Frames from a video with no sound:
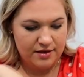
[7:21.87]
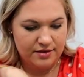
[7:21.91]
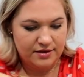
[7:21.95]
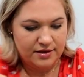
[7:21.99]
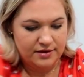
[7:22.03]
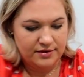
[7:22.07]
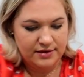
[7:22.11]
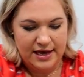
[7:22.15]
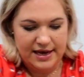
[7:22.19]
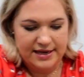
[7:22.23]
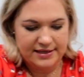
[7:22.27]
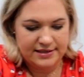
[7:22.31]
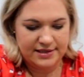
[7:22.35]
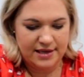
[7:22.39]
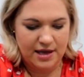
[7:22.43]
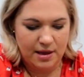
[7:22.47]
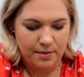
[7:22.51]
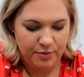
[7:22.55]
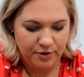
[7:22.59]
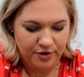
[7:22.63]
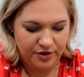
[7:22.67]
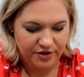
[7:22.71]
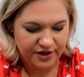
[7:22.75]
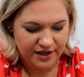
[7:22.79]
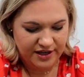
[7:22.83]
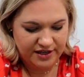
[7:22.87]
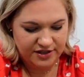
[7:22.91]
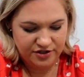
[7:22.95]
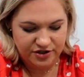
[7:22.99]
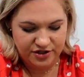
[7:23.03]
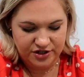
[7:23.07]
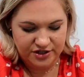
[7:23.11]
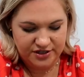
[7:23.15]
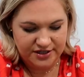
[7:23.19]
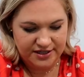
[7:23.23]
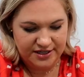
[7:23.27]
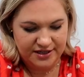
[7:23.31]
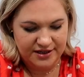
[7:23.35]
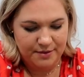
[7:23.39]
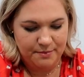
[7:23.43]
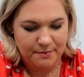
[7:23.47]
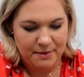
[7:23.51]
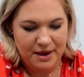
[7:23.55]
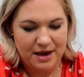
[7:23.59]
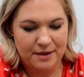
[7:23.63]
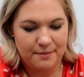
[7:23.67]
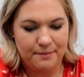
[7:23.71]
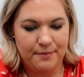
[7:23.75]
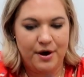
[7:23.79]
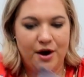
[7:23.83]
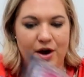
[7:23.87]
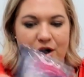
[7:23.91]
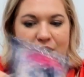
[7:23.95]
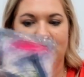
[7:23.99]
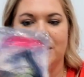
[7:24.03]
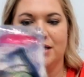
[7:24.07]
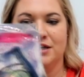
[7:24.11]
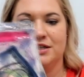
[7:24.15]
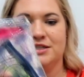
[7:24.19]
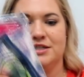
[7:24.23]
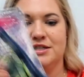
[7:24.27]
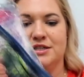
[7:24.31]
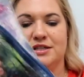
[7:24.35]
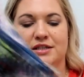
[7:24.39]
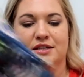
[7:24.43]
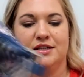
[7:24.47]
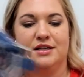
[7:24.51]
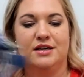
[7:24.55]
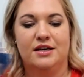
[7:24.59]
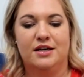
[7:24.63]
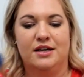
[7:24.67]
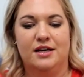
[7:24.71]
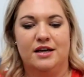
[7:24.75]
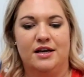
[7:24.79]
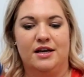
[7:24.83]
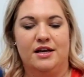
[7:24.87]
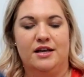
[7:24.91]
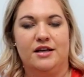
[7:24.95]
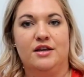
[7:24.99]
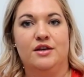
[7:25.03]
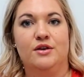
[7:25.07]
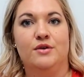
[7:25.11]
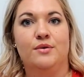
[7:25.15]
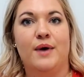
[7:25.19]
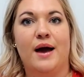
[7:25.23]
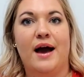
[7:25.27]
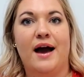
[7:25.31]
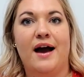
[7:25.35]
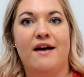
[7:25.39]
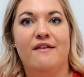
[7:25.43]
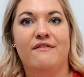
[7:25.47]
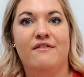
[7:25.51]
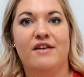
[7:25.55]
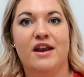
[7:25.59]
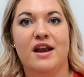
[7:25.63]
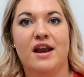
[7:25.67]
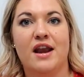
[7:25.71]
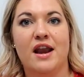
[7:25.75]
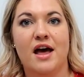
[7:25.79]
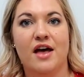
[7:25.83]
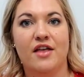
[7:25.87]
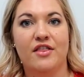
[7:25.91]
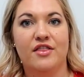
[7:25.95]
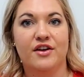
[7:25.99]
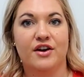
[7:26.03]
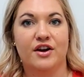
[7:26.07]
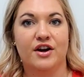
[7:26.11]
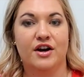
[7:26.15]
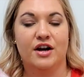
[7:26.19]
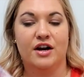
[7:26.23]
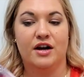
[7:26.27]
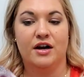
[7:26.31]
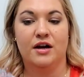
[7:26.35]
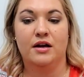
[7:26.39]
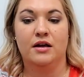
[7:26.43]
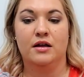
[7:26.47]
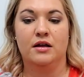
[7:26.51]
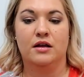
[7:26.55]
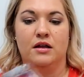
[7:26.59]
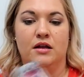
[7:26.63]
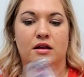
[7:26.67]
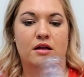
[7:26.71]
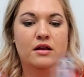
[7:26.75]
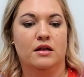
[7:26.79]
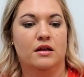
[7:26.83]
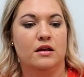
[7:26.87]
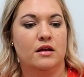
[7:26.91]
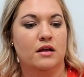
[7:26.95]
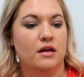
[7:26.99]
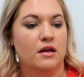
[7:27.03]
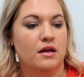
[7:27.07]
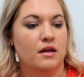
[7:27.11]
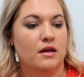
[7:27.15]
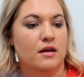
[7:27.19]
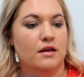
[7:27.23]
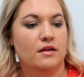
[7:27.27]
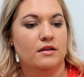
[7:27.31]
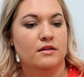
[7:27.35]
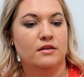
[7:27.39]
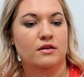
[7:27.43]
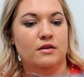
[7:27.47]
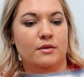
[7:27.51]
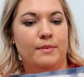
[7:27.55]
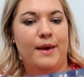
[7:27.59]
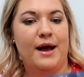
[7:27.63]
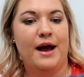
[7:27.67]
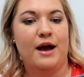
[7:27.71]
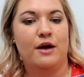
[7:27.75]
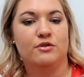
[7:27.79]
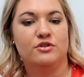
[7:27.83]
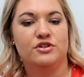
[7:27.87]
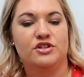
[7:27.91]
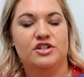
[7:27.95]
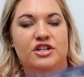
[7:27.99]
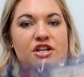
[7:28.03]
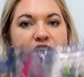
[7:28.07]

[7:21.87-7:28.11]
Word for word: The last couple things just in the main part, you have another little pouch